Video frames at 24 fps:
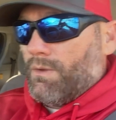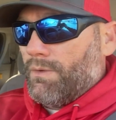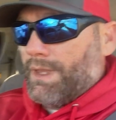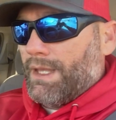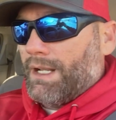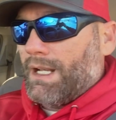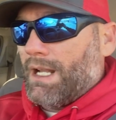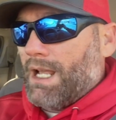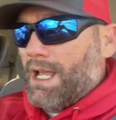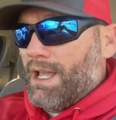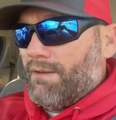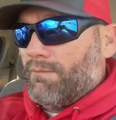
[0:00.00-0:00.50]

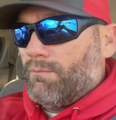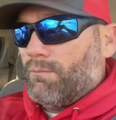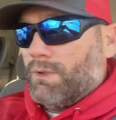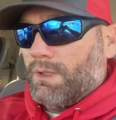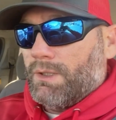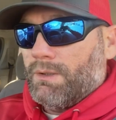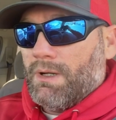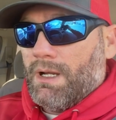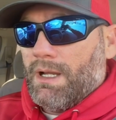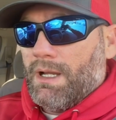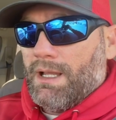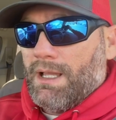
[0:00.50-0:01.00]
I
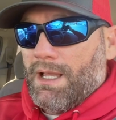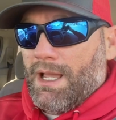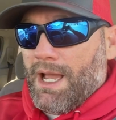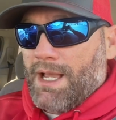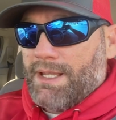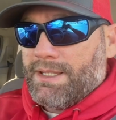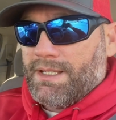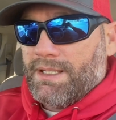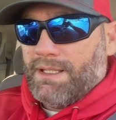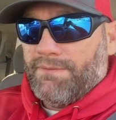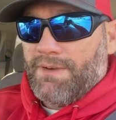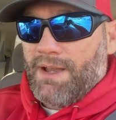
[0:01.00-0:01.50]
would
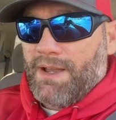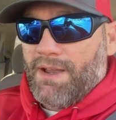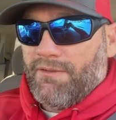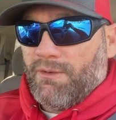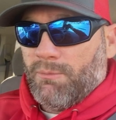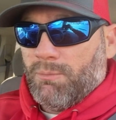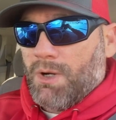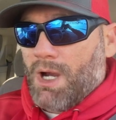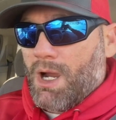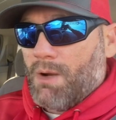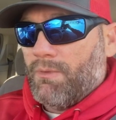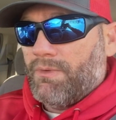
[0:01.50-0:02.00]
asking if I have a
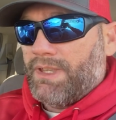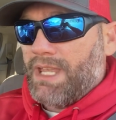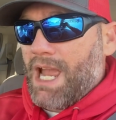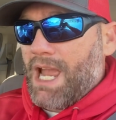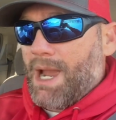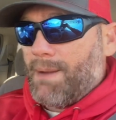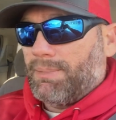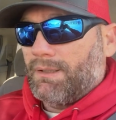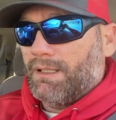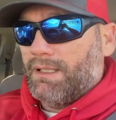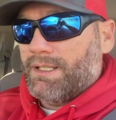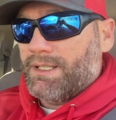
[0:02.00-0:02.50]
problem with
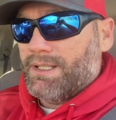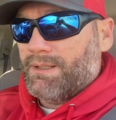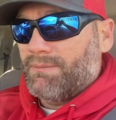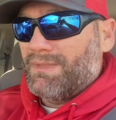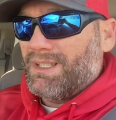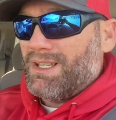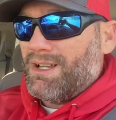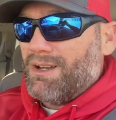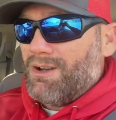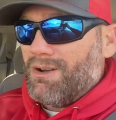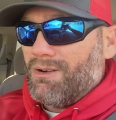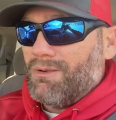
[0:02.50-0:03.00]

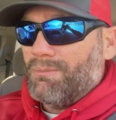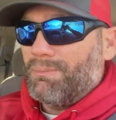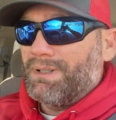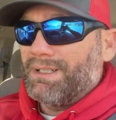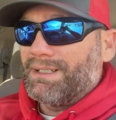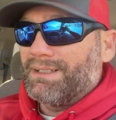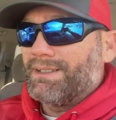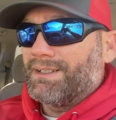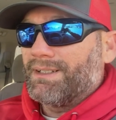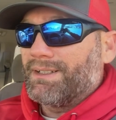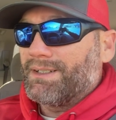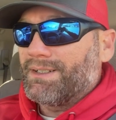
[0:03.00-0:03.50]
capitalism. No,
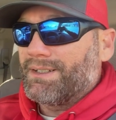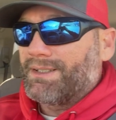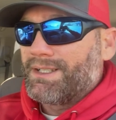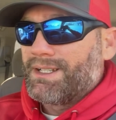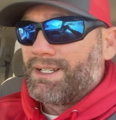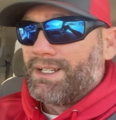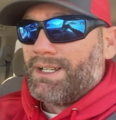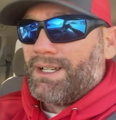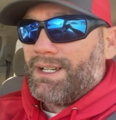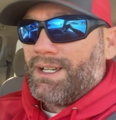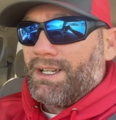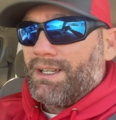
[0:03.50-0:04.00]
but
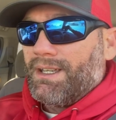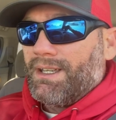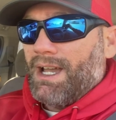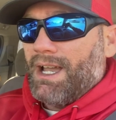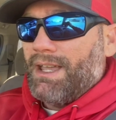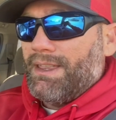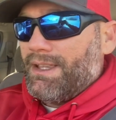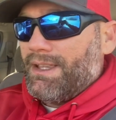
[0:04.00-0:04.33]
I think